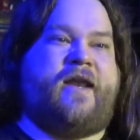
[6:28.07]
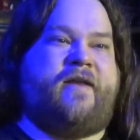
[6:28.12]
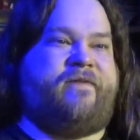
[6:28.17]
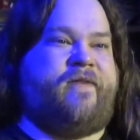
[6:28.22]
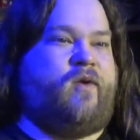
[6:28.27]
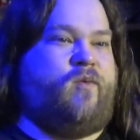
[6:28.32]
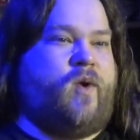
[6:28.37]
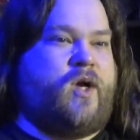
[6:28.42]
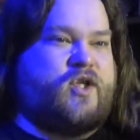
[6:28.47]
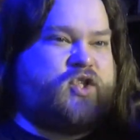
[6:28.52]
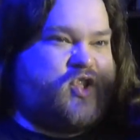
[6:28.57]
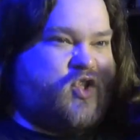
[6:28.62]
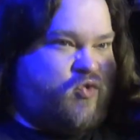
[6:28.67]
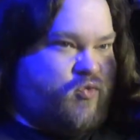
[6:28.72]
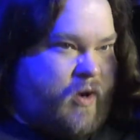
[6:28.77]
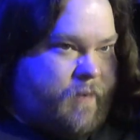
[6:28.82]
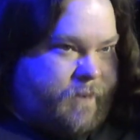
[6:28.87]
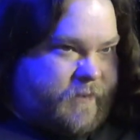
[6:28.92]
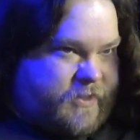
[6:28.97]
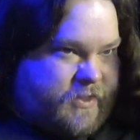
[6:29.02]
if he wants to
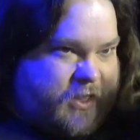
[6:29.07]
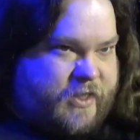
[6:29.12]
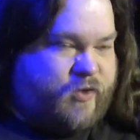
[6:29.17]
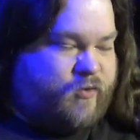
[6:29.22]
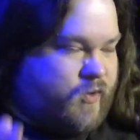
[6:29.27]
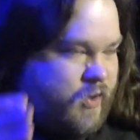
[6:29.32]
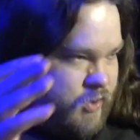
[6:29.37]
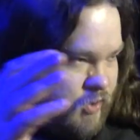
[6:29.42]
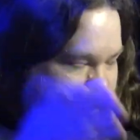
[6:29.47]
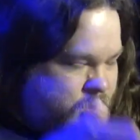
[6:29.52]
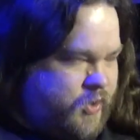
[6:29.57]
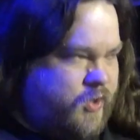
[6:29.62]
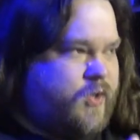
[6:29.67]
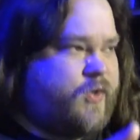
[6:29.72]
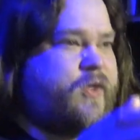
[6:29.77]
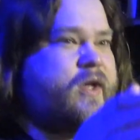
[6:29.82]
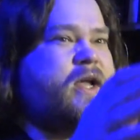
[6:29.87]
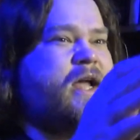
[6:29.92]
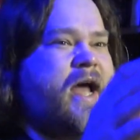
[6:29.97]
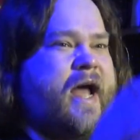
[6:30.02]
represent a return to
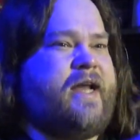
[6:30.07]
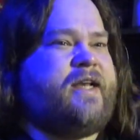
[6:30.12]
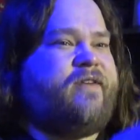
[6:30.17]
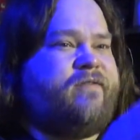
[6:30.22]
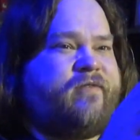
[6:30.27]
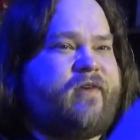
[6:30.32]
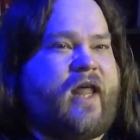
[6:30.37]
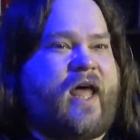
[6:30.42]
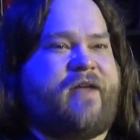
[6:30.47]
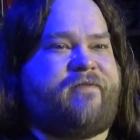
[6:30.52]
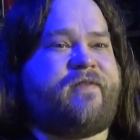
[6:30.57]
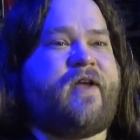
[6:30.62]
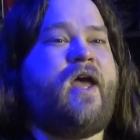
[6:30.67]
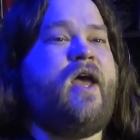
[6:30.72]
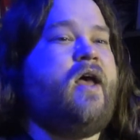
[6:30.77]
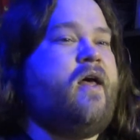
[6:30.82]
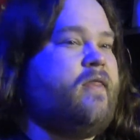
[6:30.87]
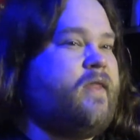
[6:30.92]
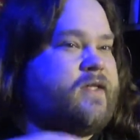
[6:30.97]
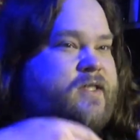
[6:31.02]
the kind of
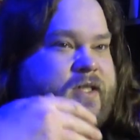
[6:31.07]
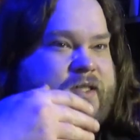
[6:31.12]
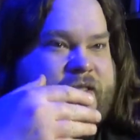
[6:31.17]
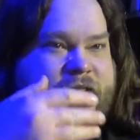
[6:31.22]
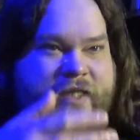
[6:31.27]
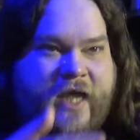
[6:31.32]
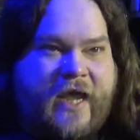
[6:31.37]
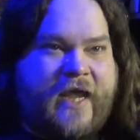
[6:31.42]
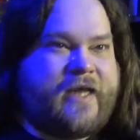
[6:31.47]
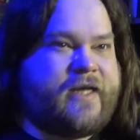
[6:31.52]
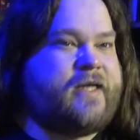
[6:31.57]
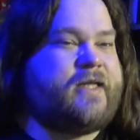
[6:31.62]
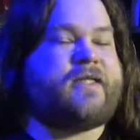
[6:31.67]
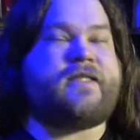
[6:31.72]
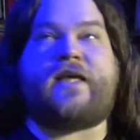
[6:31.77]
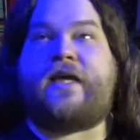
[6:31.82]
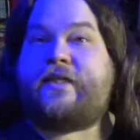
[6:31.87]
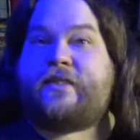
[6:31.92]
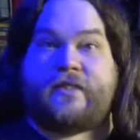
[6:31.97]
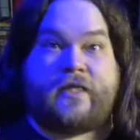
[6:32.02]
life that society
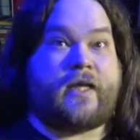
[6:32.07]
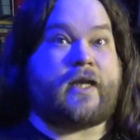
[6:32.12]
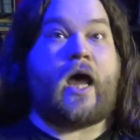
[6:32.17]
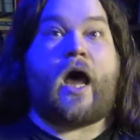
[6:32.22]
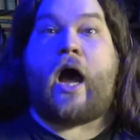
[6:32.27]
says that